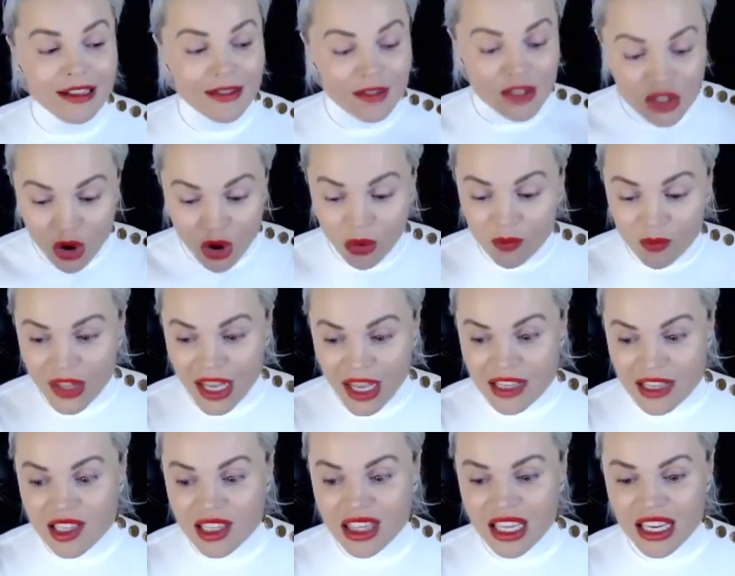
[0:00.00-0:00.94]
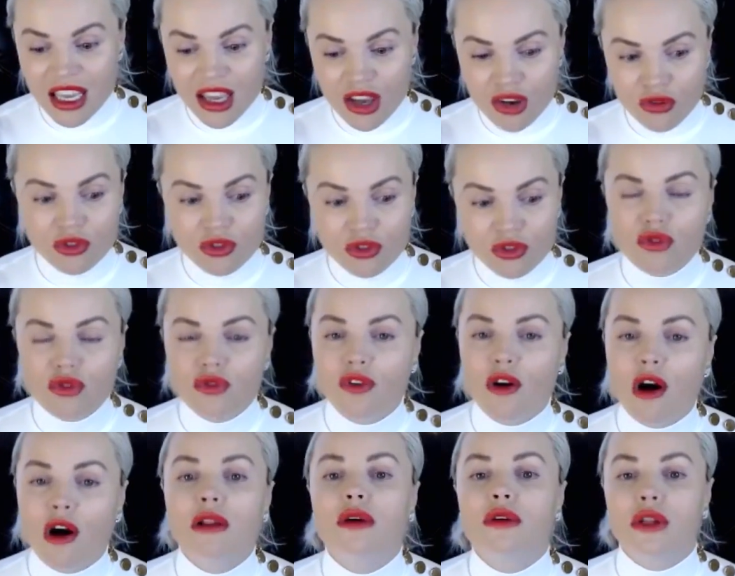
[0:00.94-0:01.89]
So that's the thing. If you
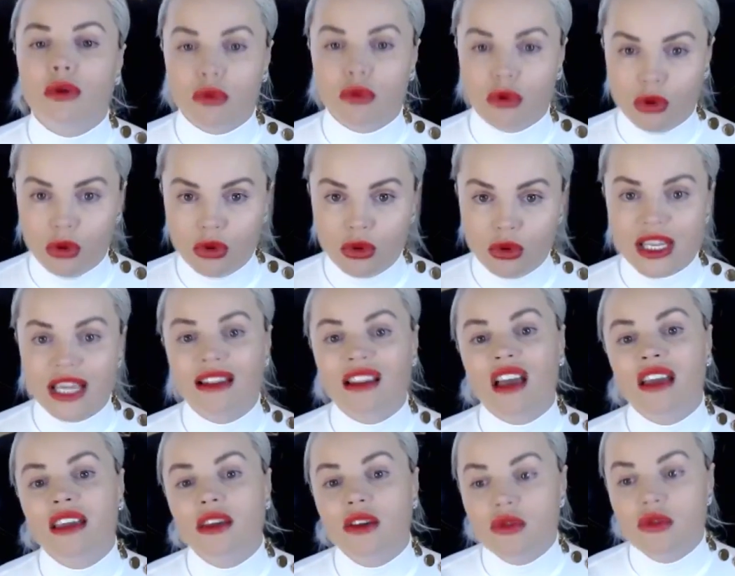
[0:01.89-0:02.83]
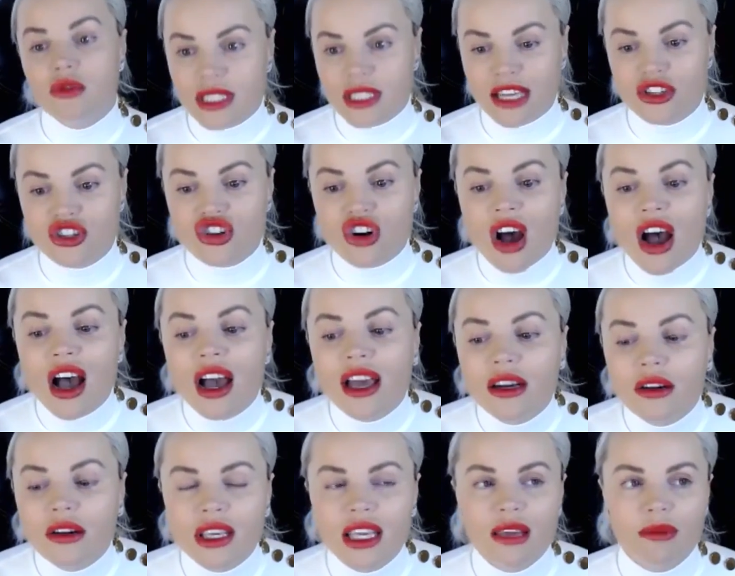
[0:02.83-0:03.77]
follow the rules and, like you said,
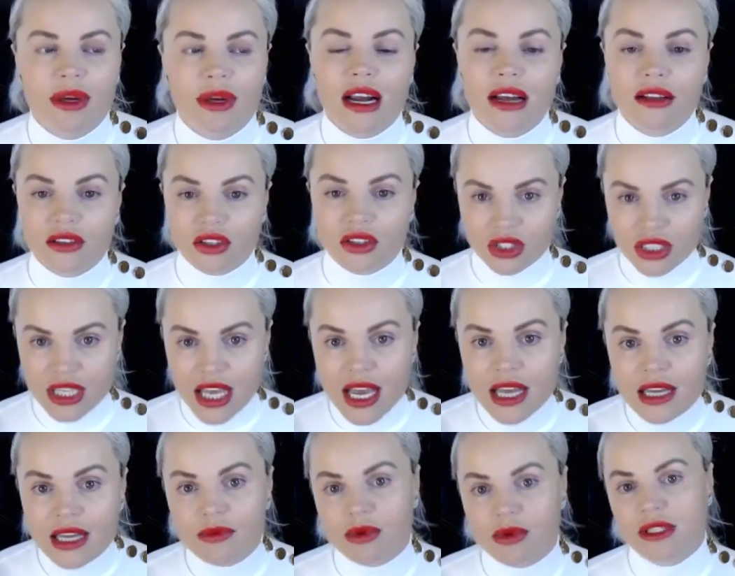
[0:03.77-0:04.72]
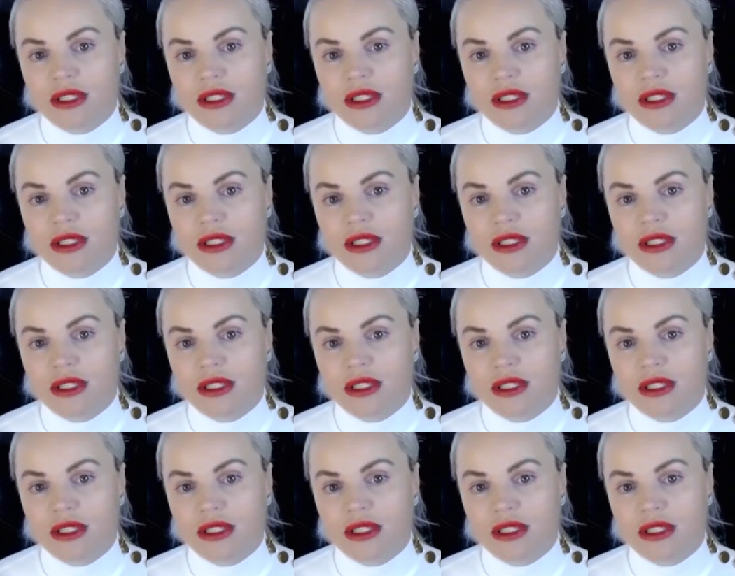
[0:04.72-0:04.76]
try to keep it under 10%,